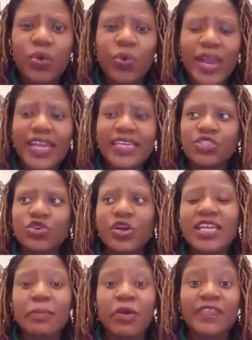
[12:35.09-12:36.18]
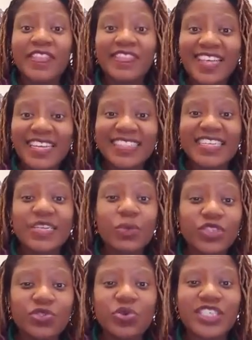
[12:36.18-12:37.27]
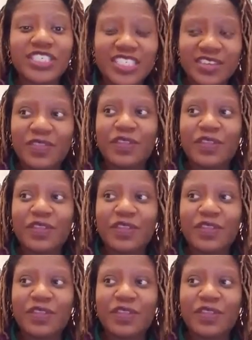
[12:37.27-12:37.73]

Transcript: where he's talking about the things that he wants to achieve